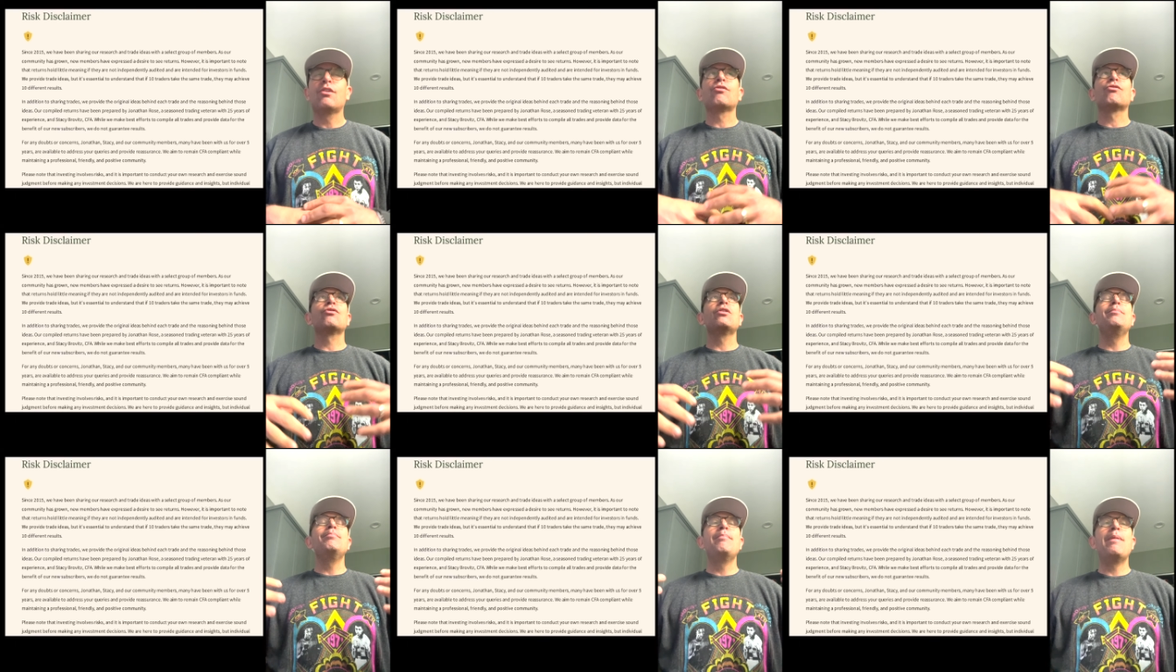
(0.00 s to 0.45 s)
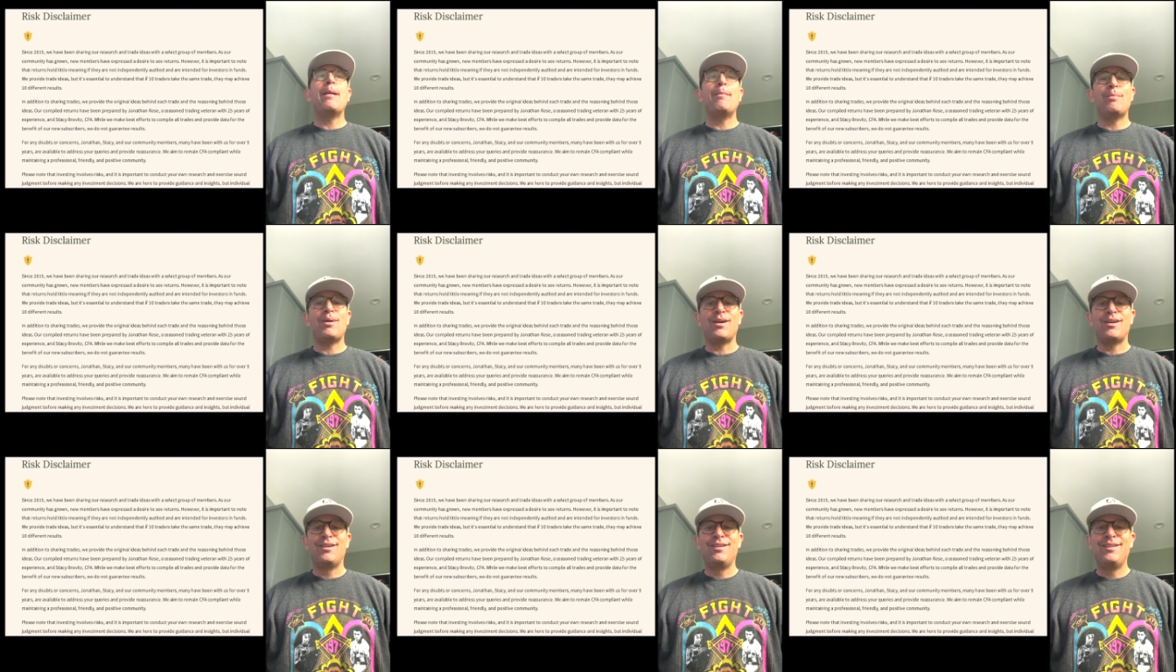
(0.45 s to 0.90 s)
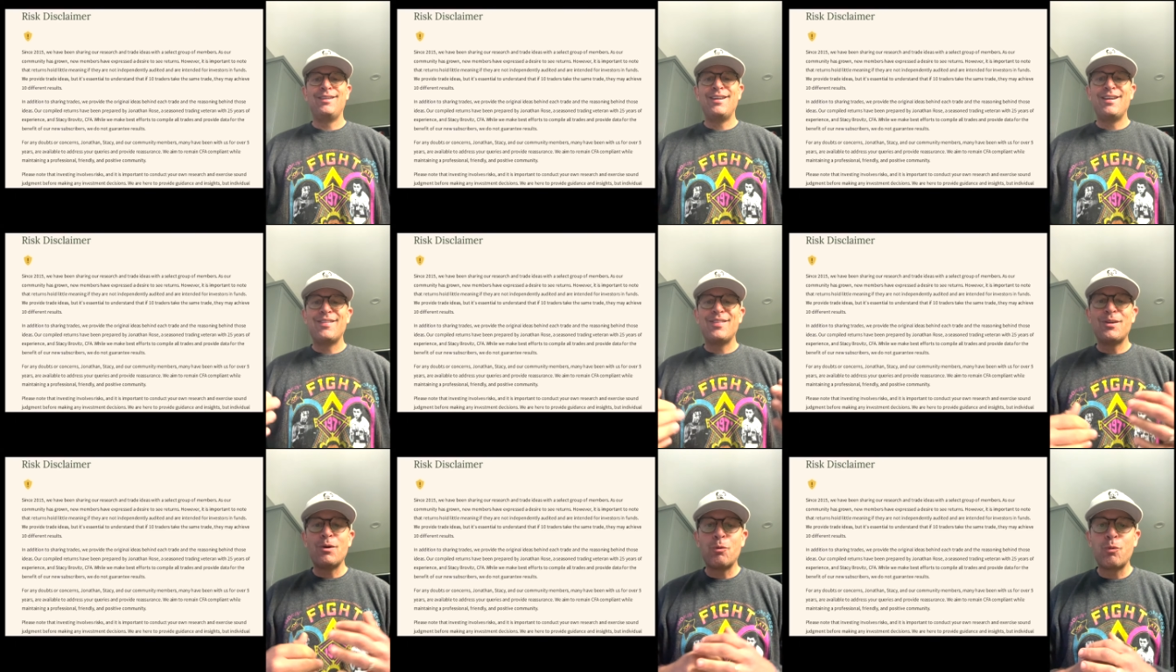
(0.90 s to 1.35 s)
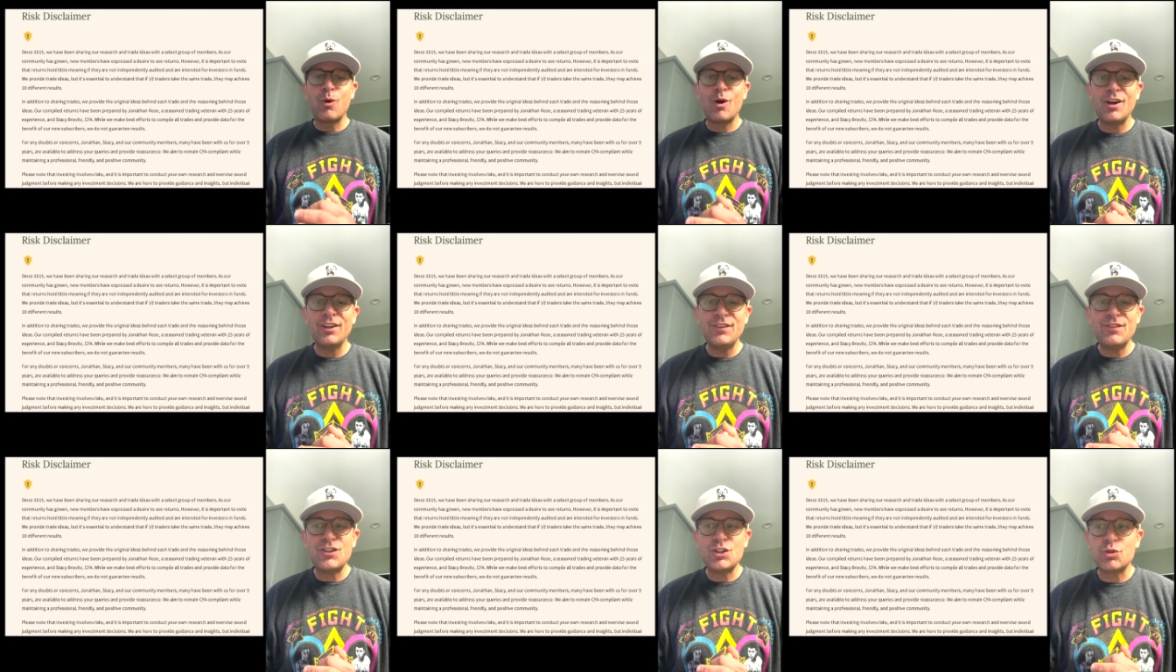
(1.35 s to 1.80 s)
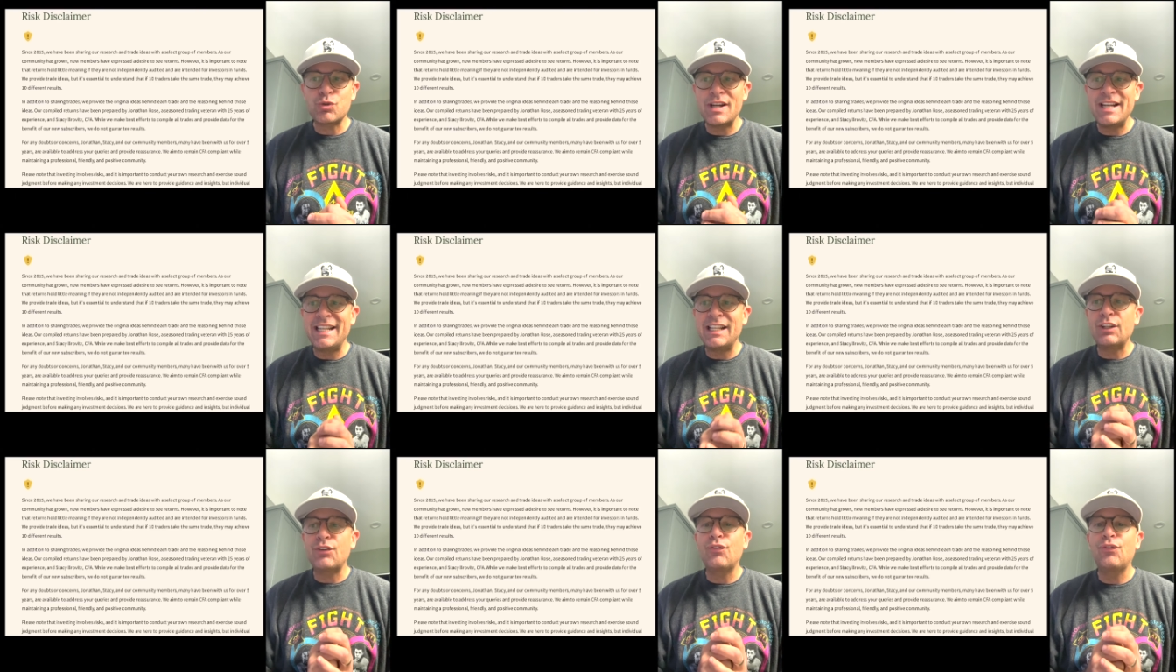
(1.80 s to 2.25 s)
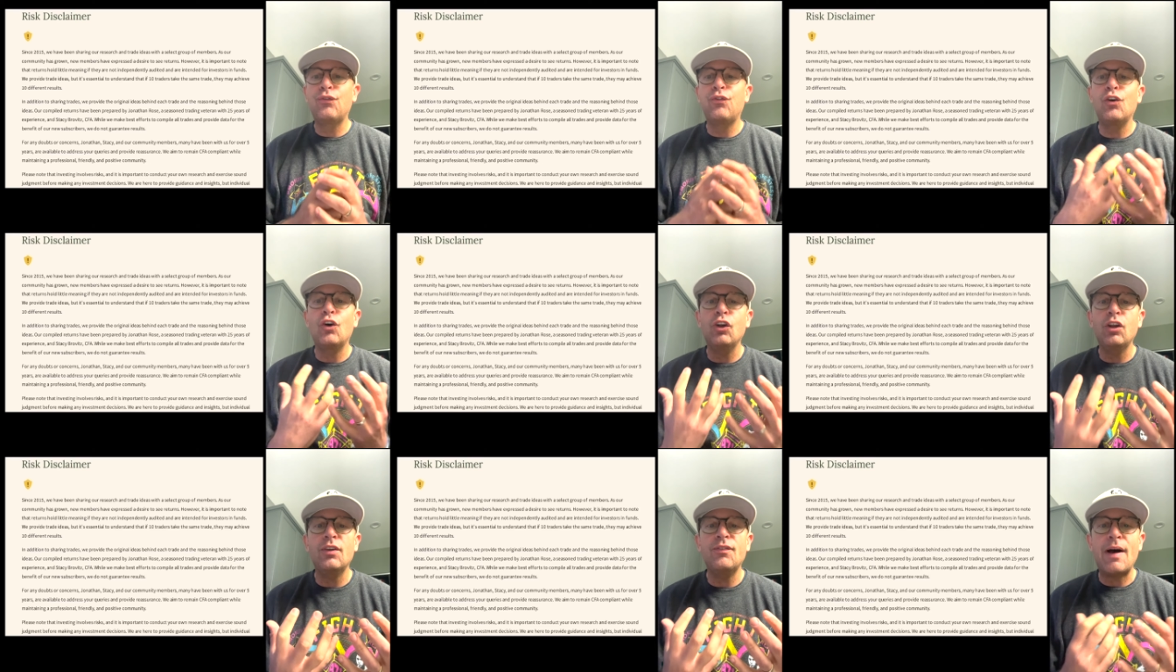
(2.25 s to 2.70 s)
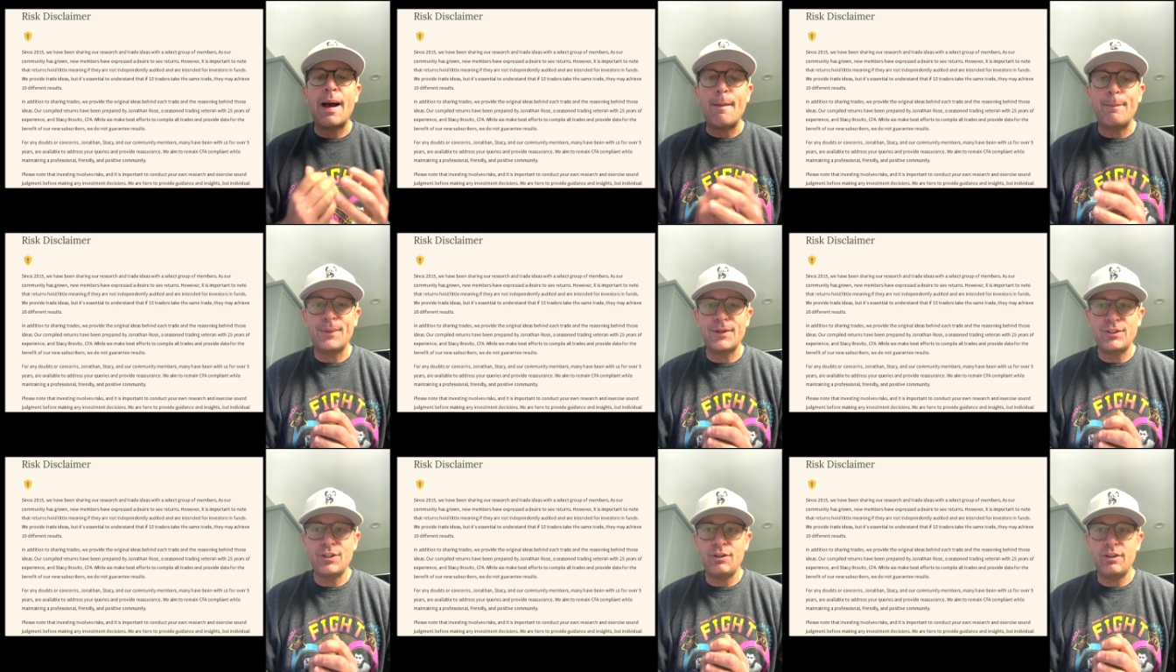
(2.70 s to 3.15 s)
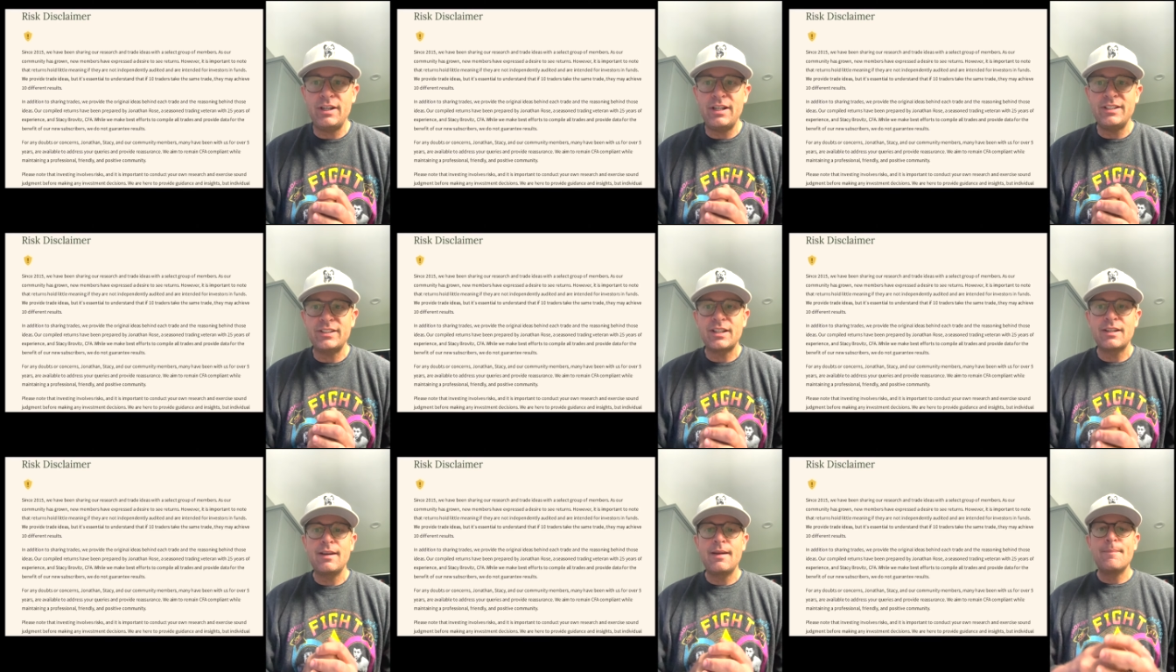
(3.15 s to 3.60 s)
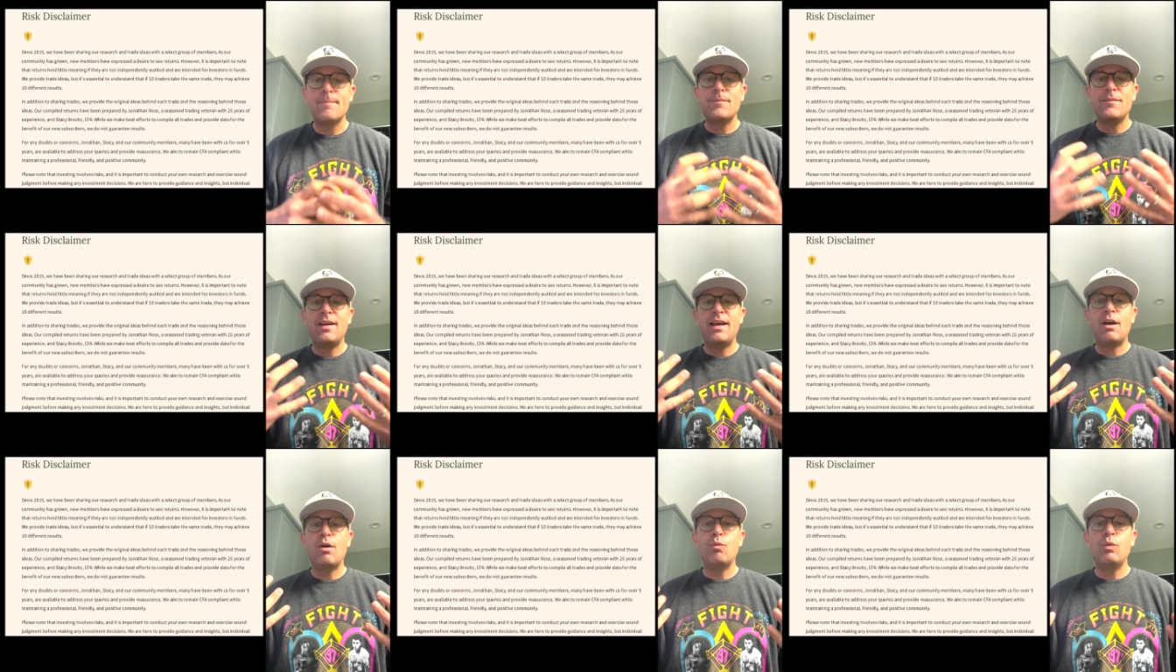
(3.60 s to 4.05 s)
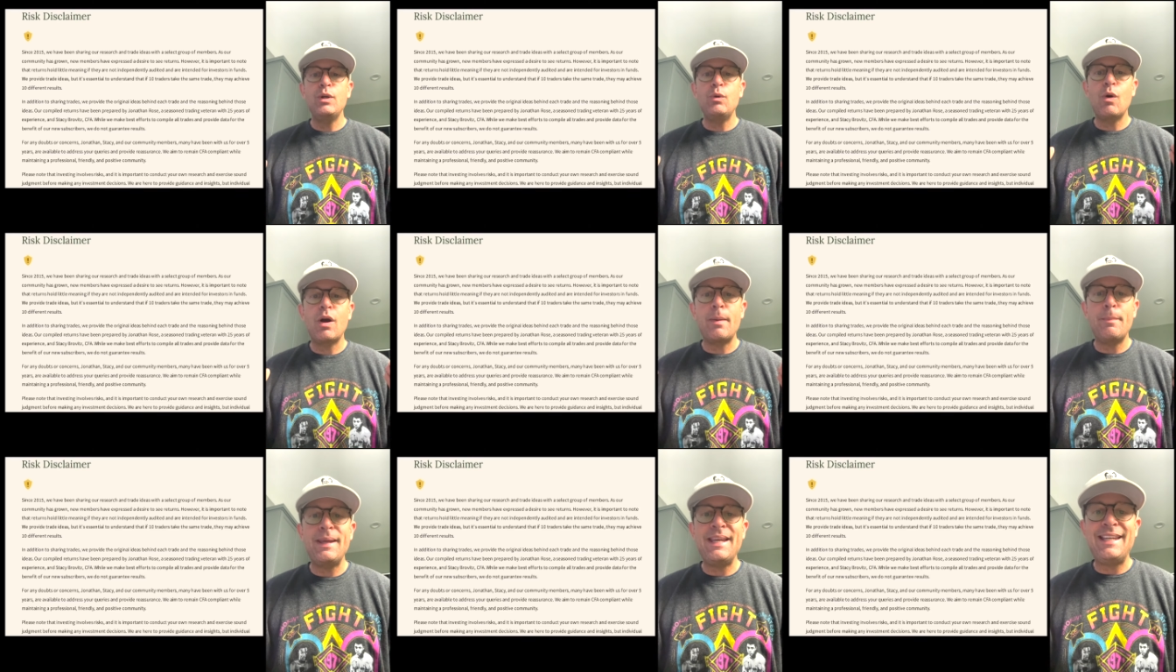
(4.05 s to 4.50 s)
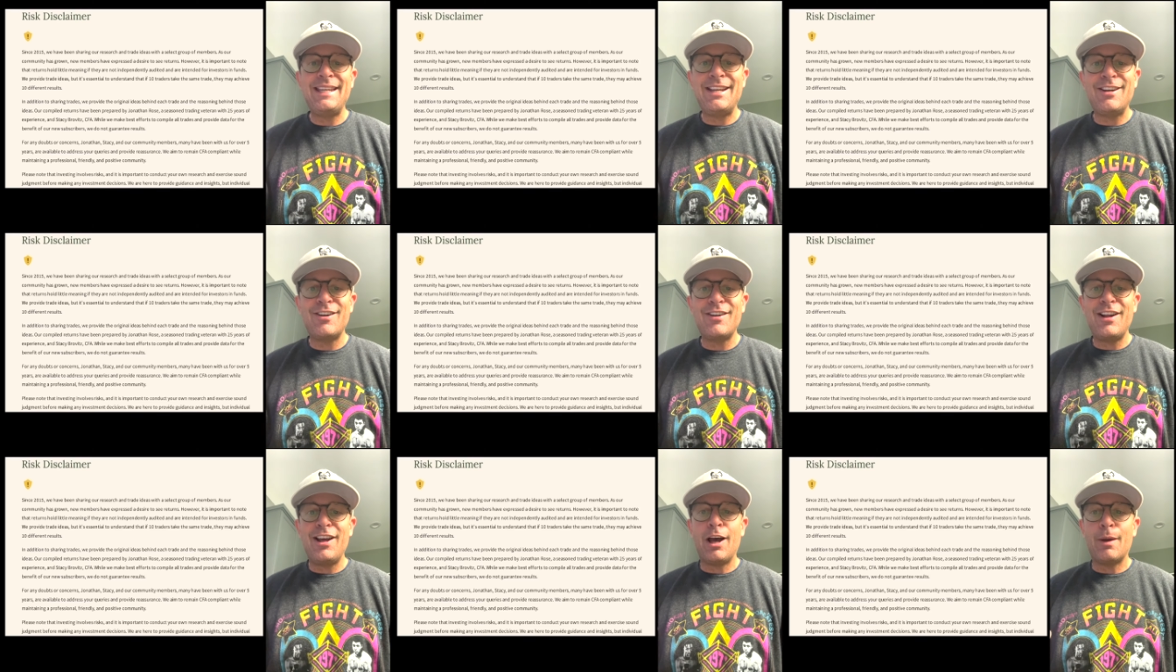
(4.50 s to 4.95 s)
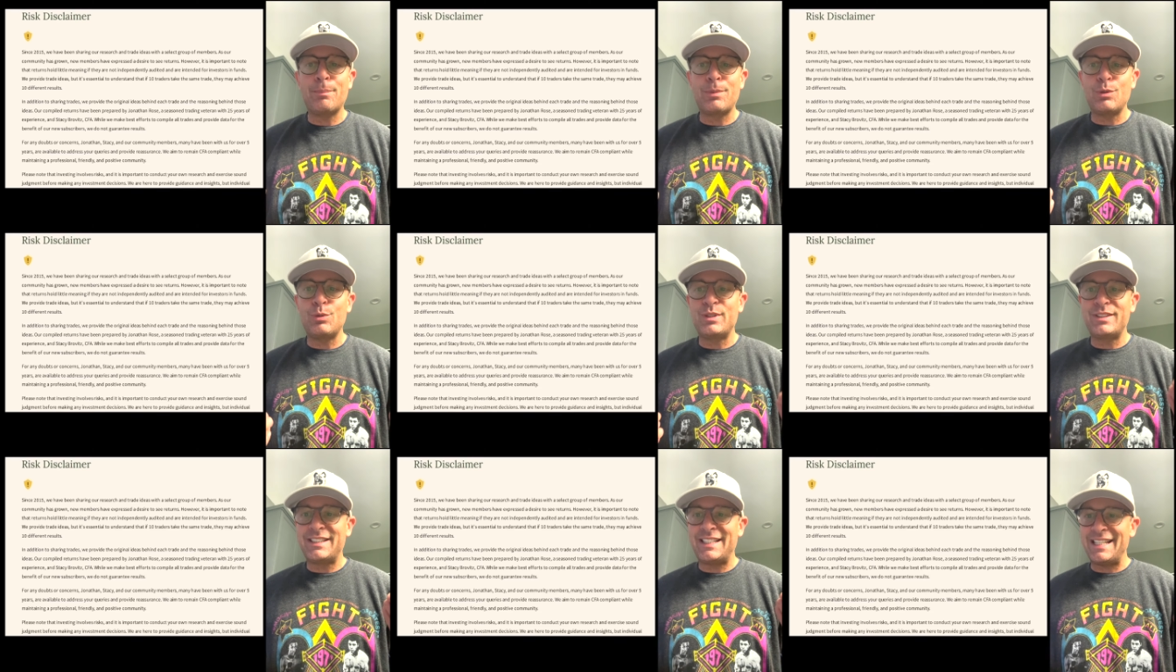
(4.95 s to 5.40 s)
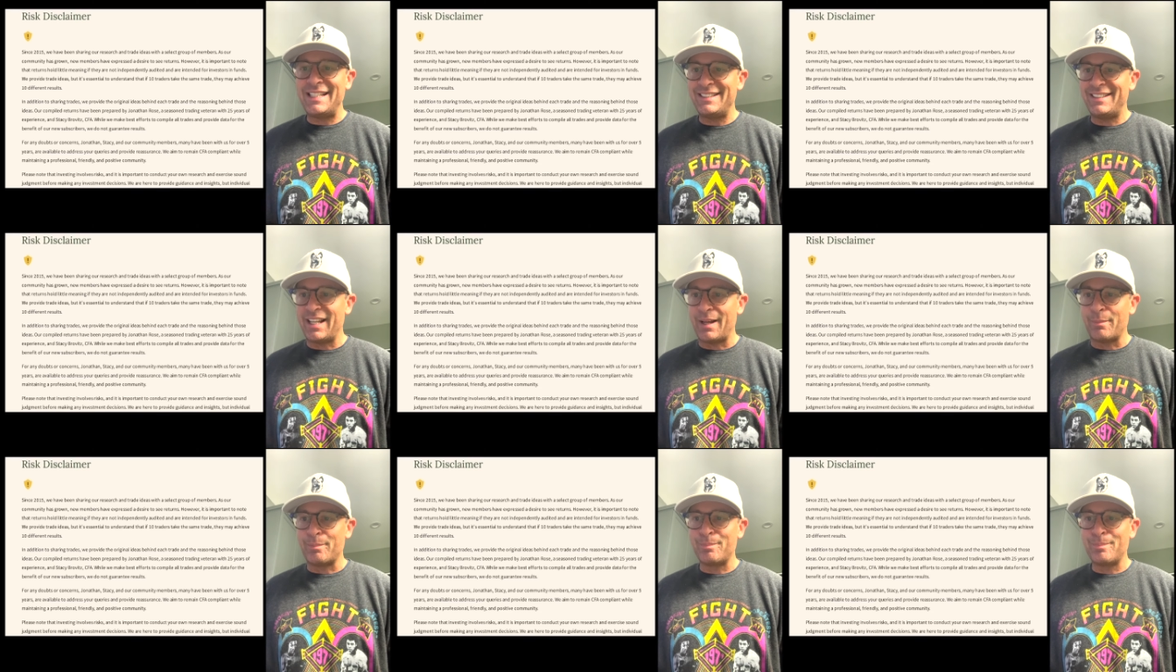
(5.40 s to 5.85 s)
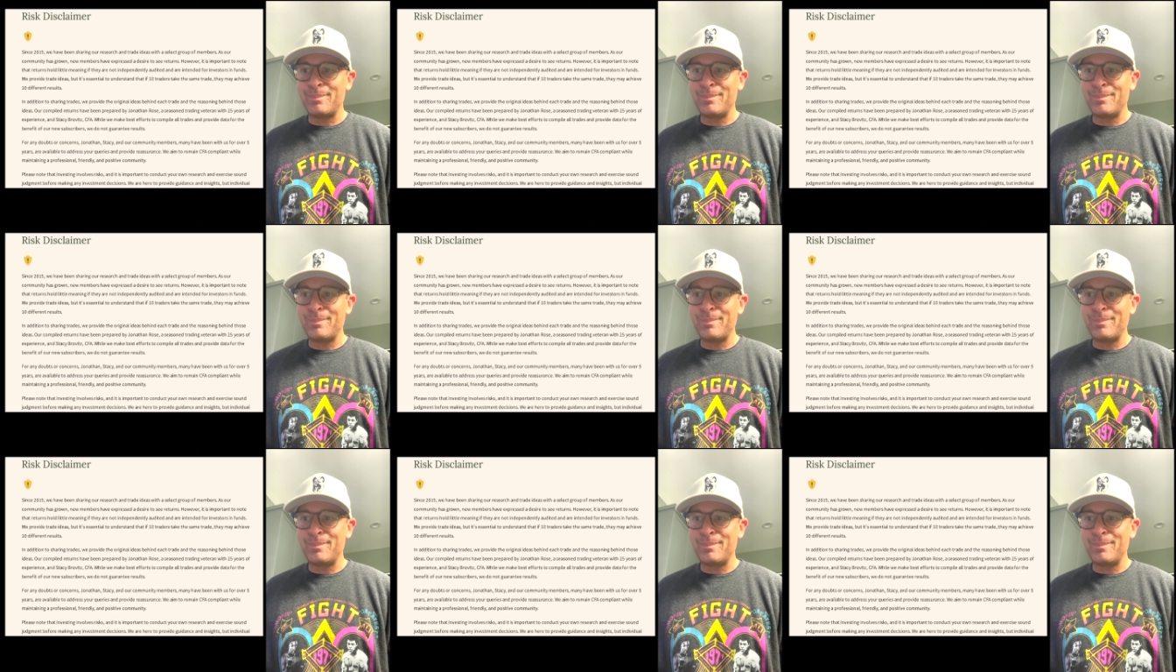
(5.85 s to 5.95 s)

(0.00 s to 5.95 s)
Remember, the world of trading is full of opportunities, and we wanna be here to help you seize them.